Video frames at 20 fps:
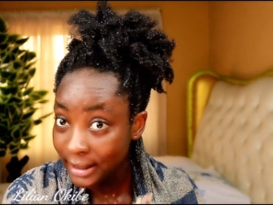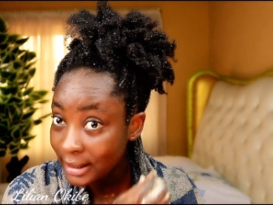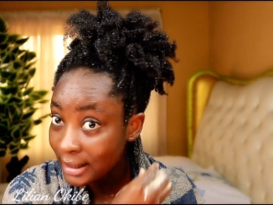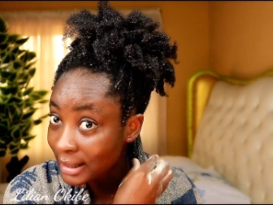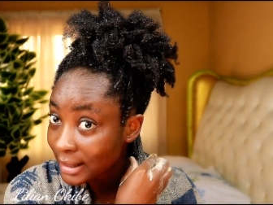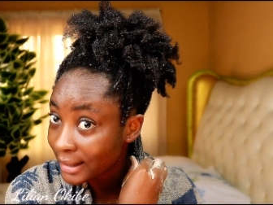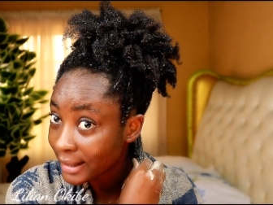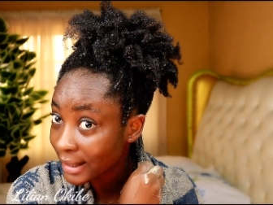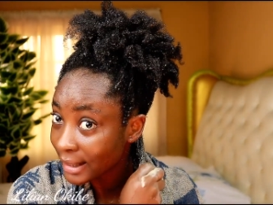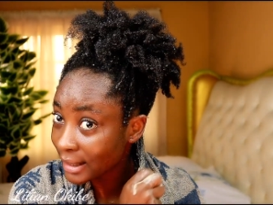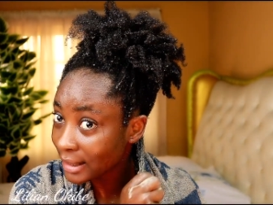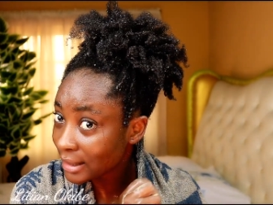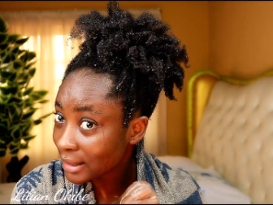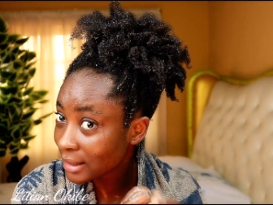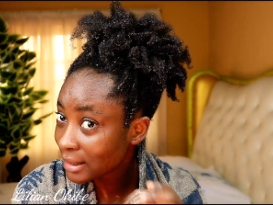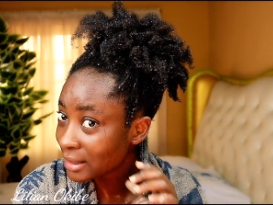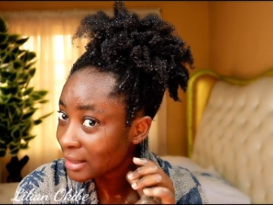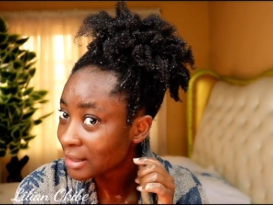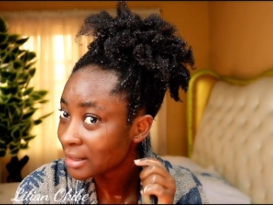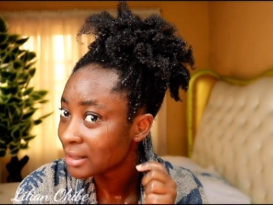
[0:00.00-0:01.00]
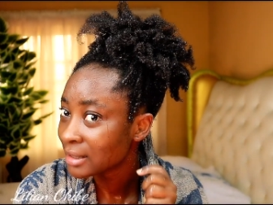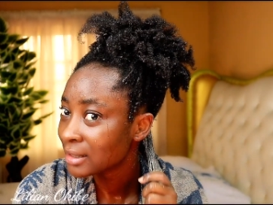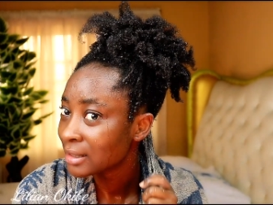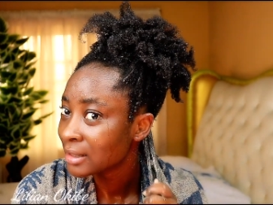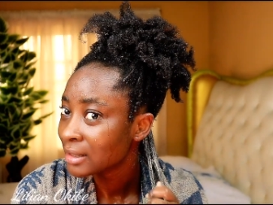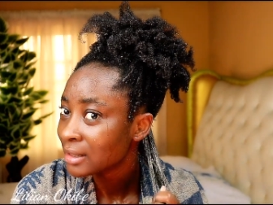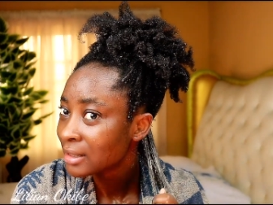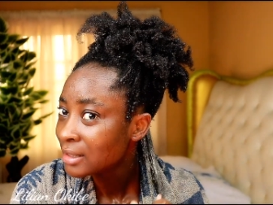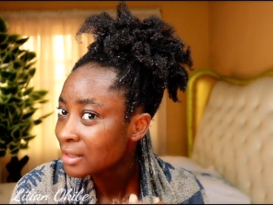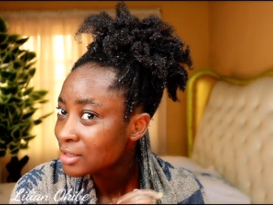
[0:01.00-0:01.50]
the clay,
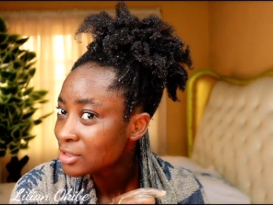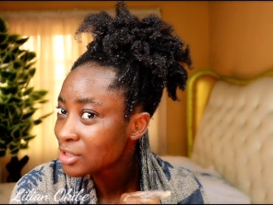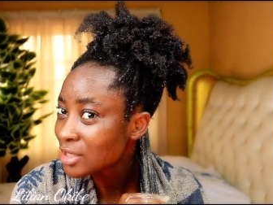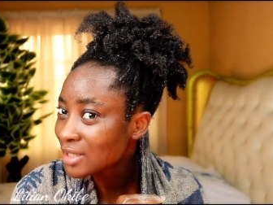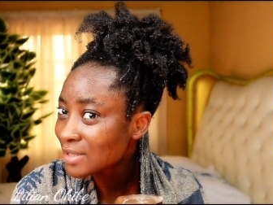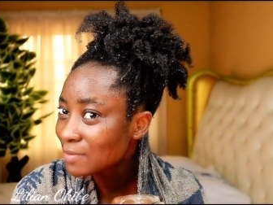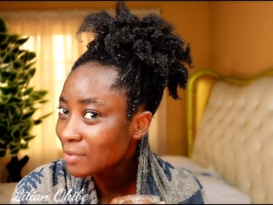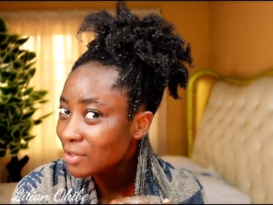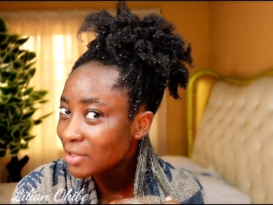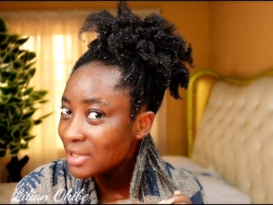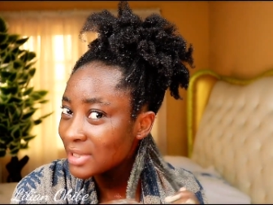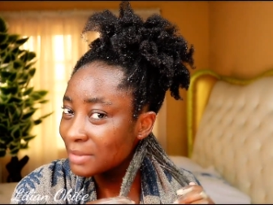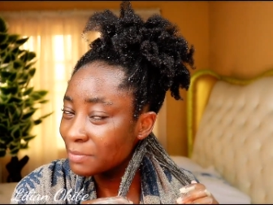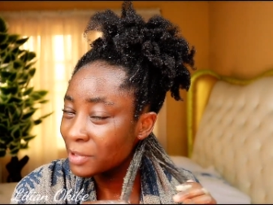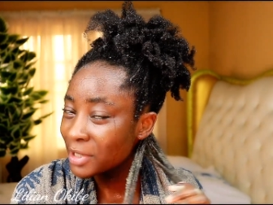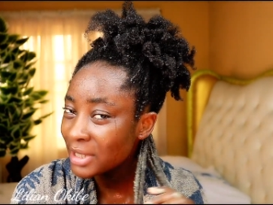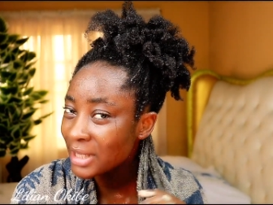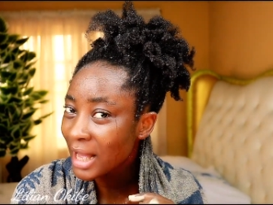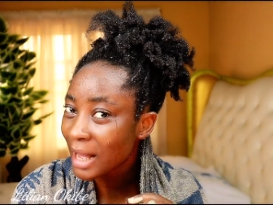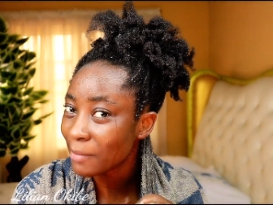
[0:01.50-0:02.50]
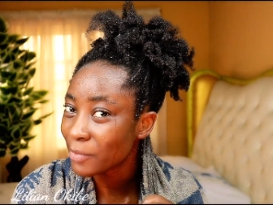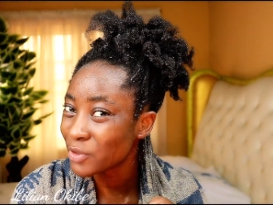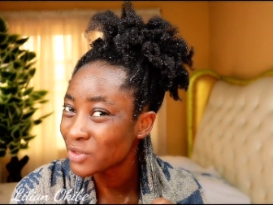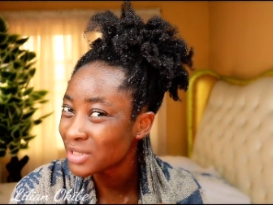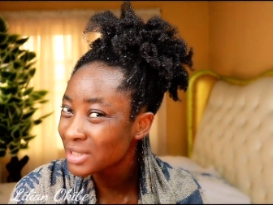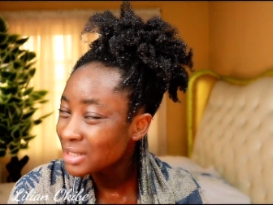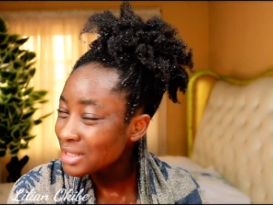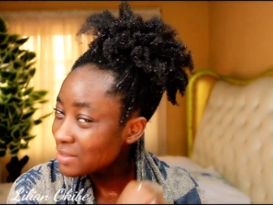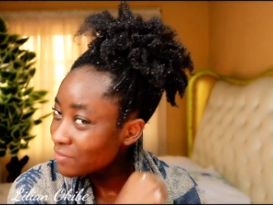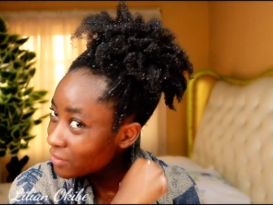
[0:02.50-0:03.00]
just because I'm
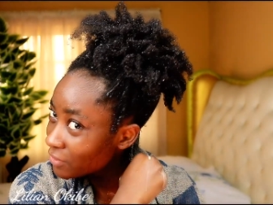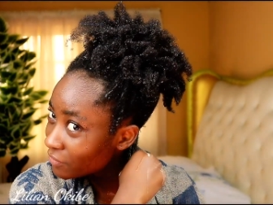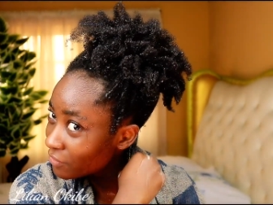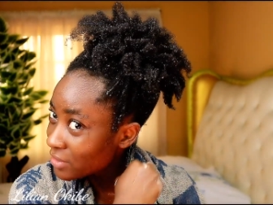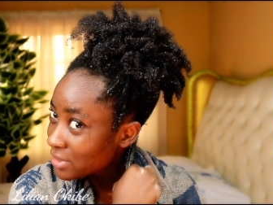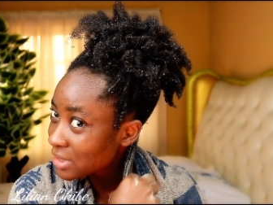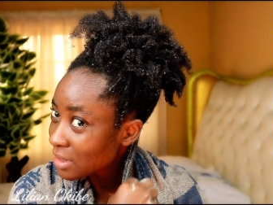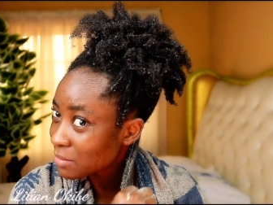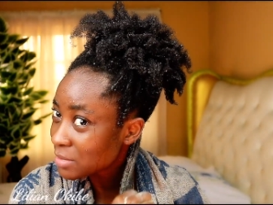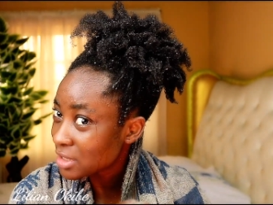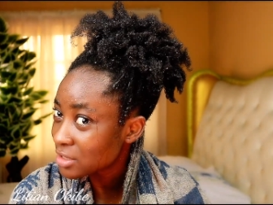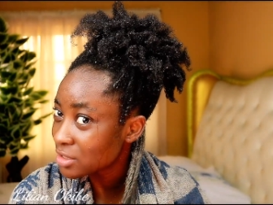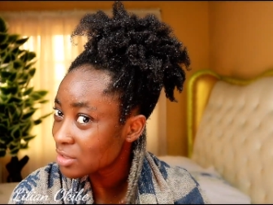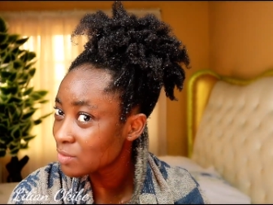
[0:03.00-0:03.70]
using this for the first time. So I